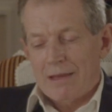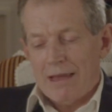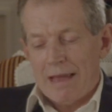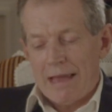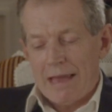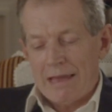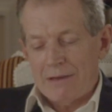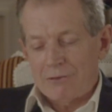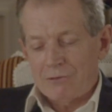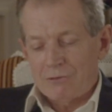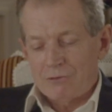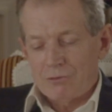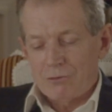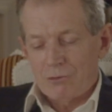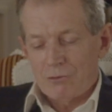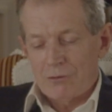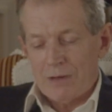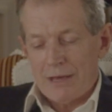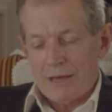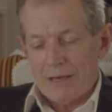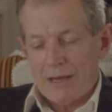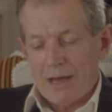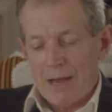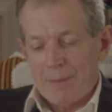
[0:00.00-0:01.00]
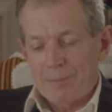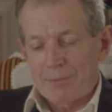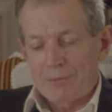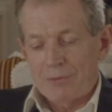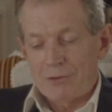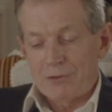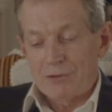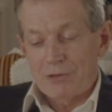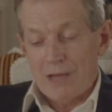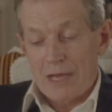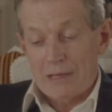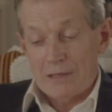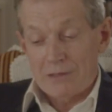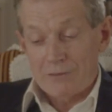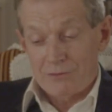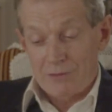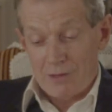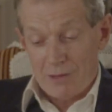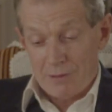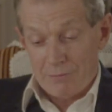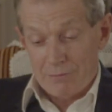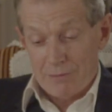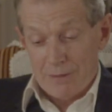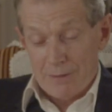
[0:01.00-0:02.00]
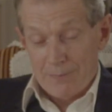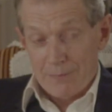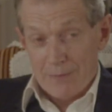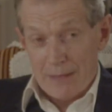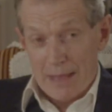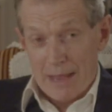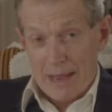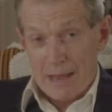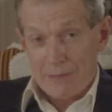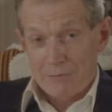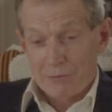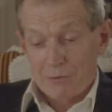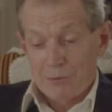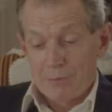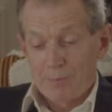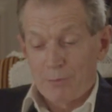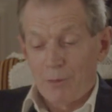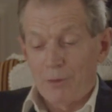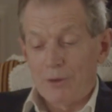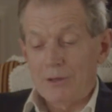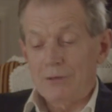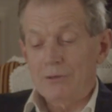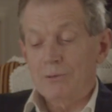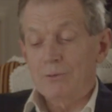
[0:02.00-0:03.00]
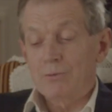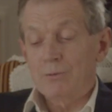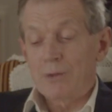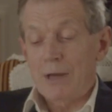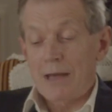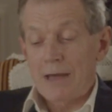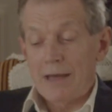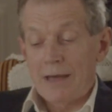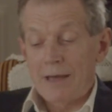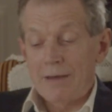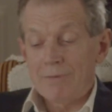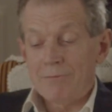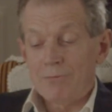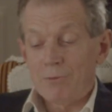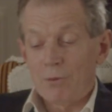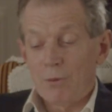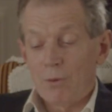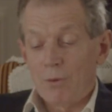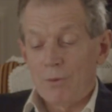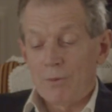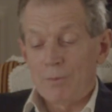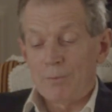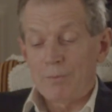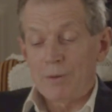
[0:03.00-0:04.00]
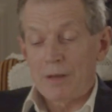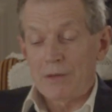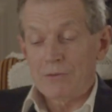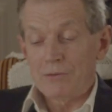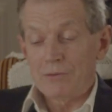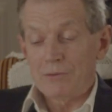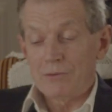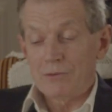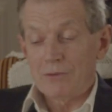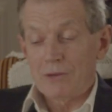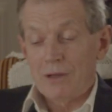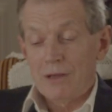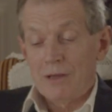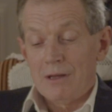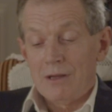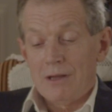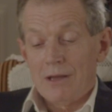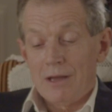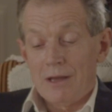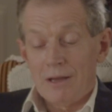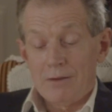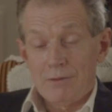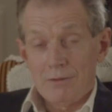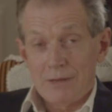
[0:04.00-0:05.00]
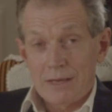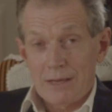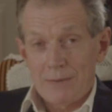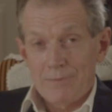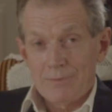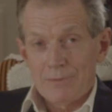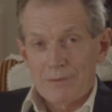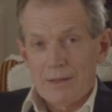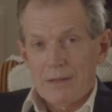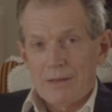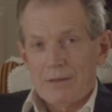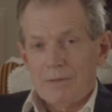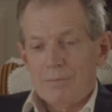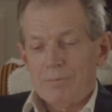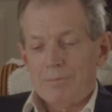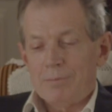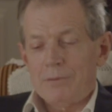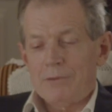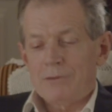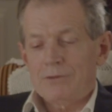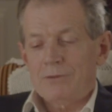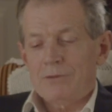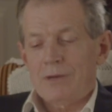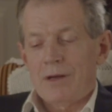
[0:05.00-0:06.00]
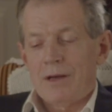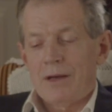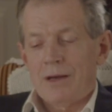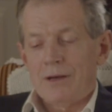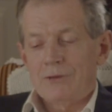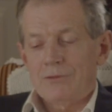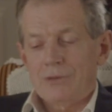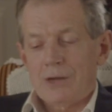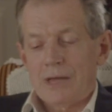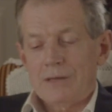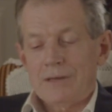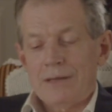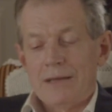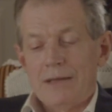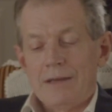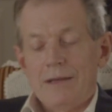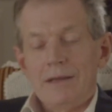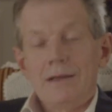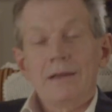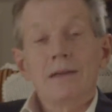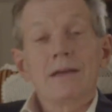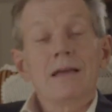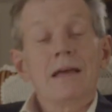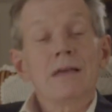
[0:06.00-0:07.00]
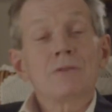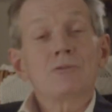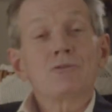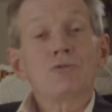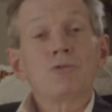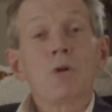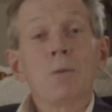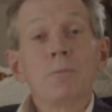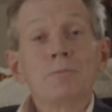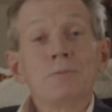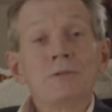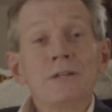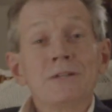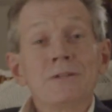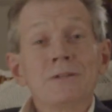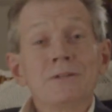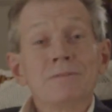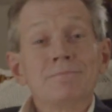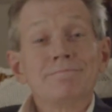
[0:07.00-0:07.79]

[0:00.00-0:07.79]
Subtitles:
and to take up the chain itself at the point where, for the present only, Mr. Hartwright has dropped it.